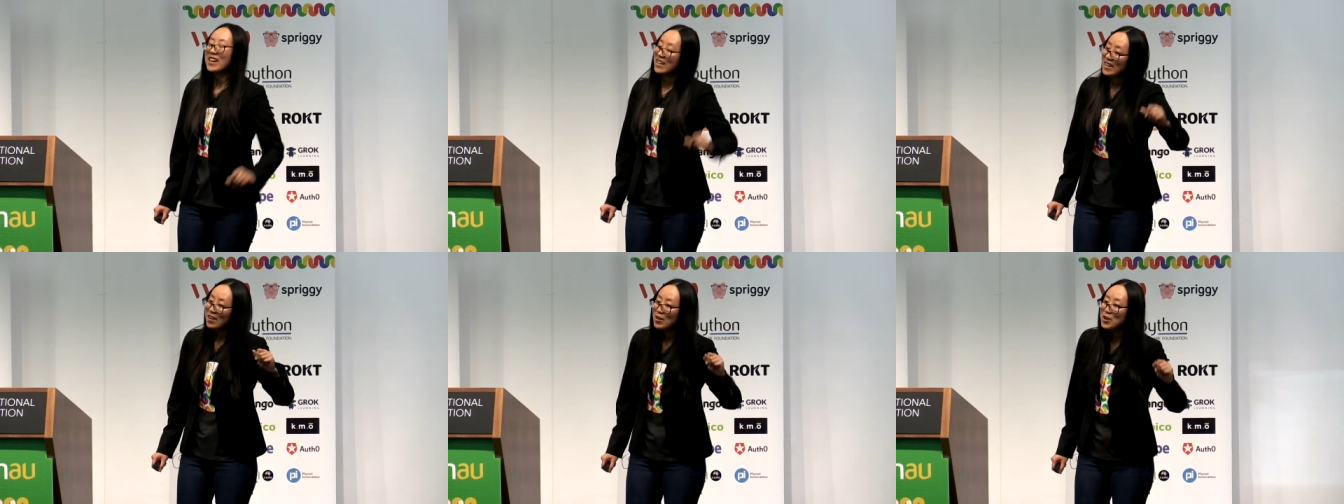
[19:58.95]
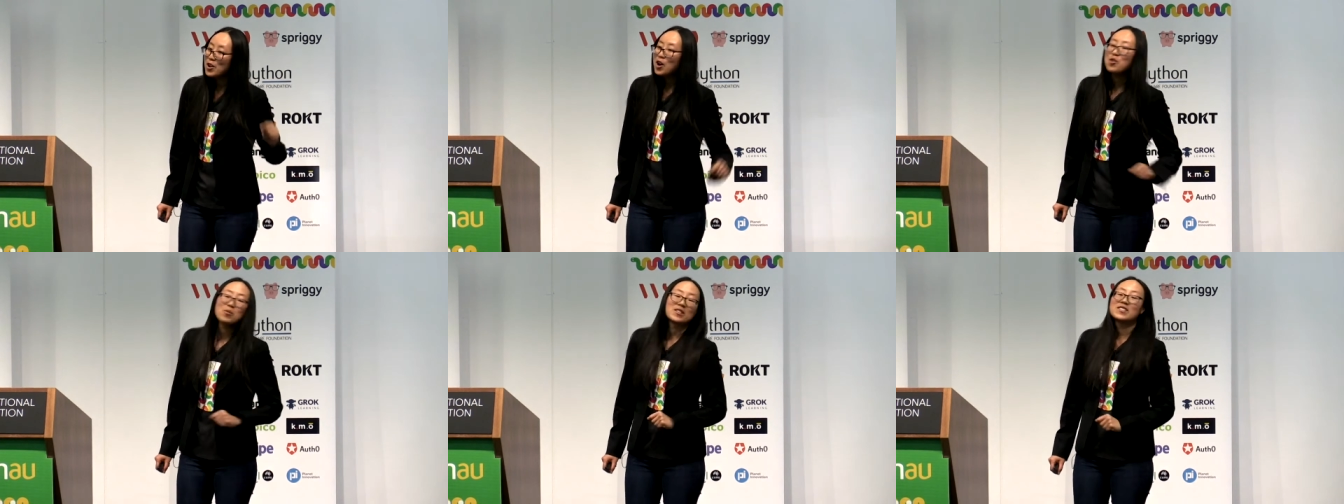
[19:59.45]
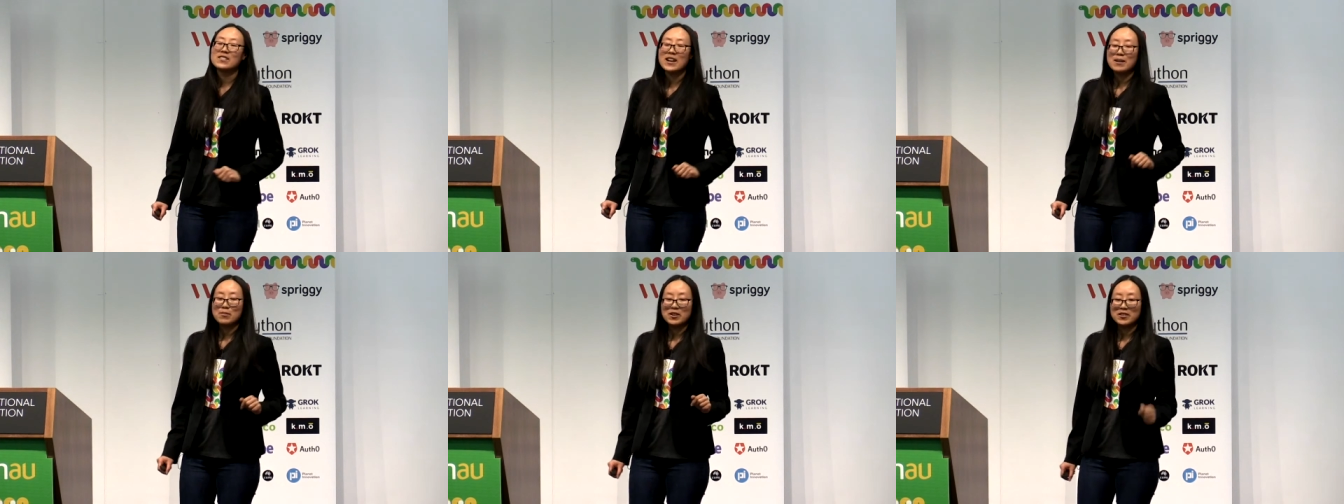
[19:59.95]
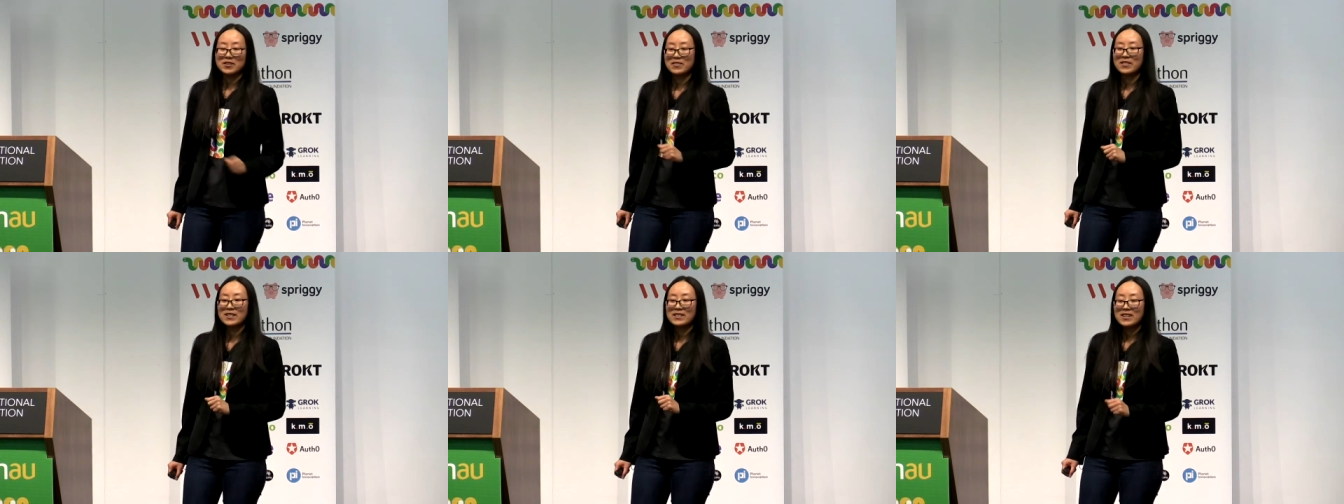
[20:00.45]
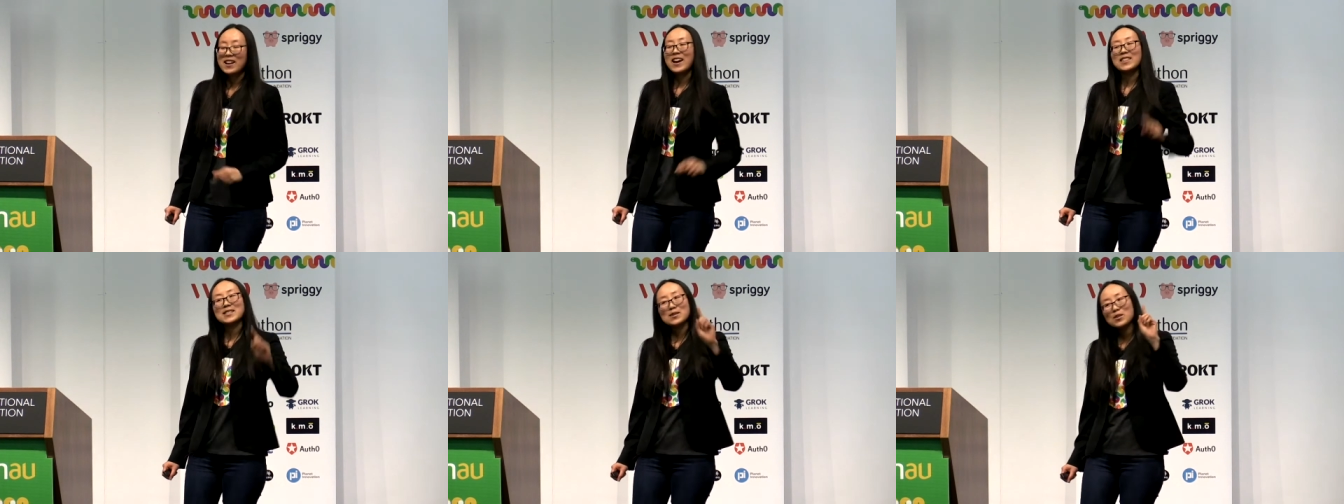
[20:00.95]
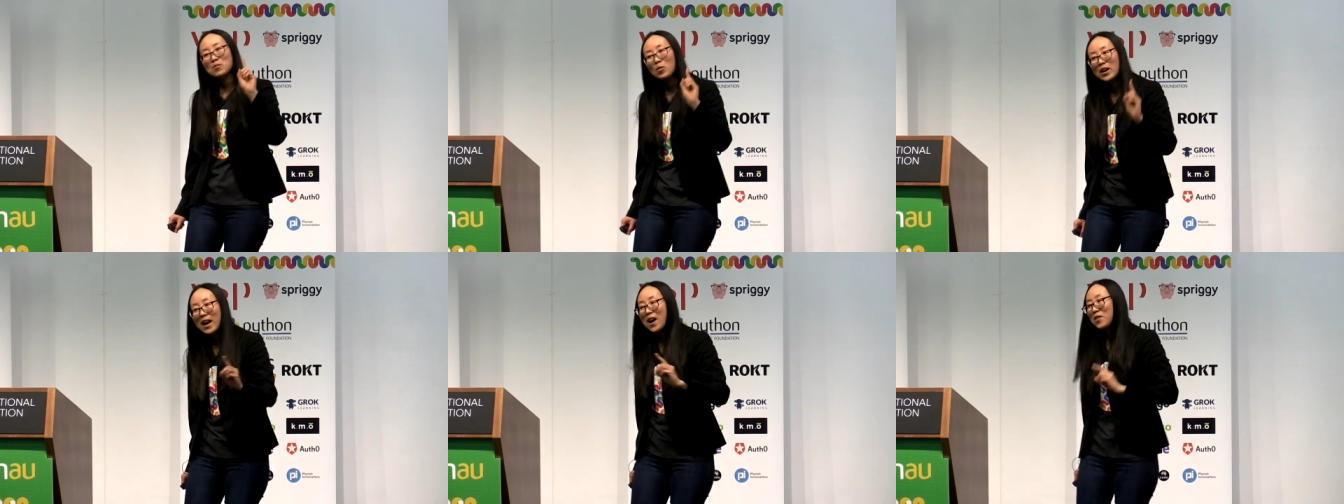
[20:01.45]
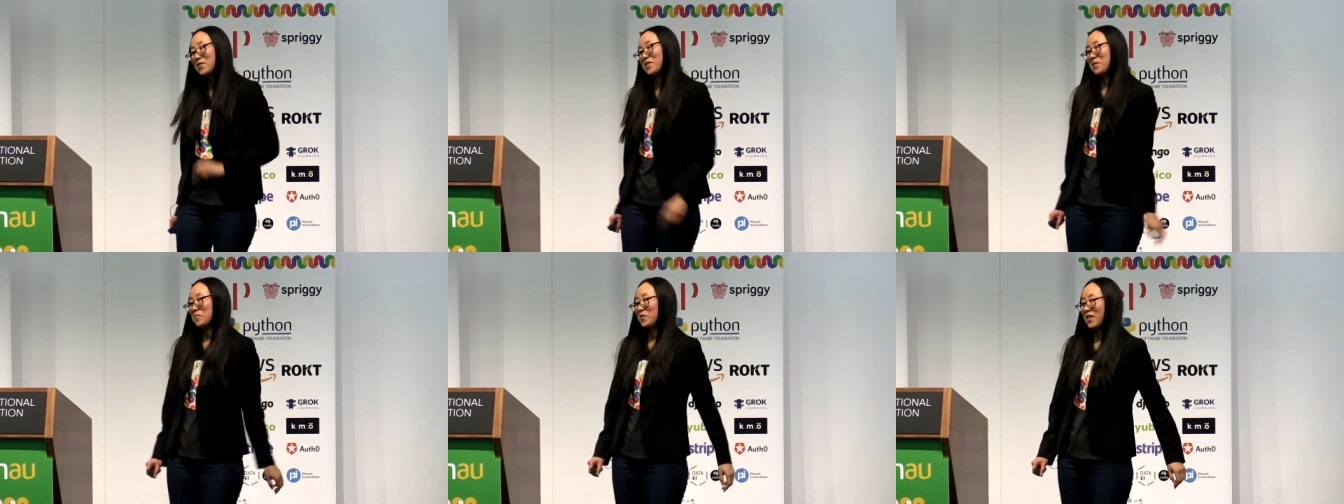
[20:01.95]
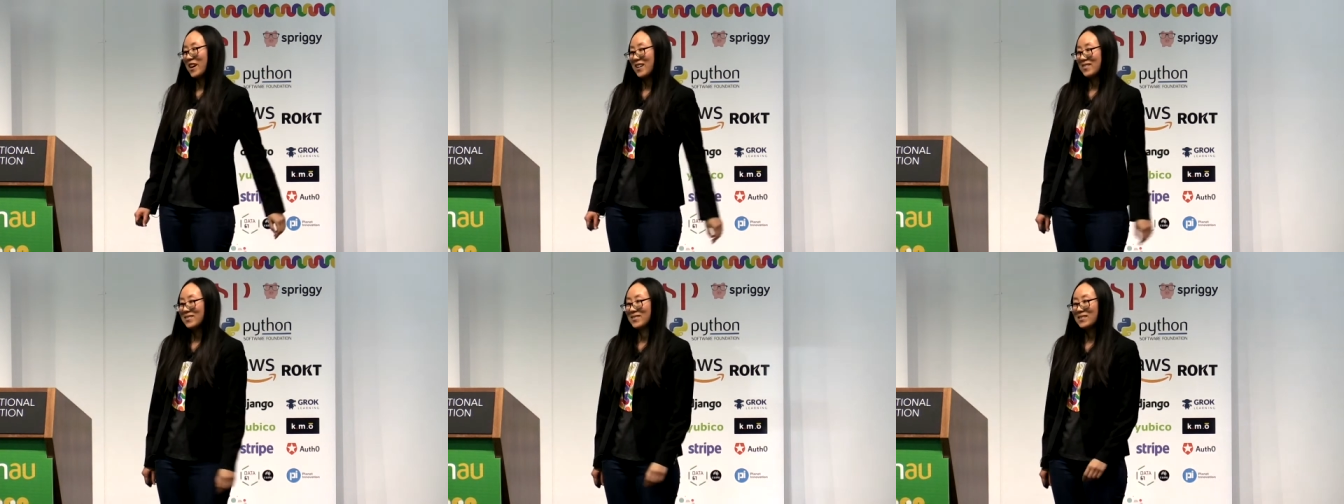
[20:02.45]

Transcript: Okay, now I know what to do, how am I going to do it? And there's only one algorithm for that.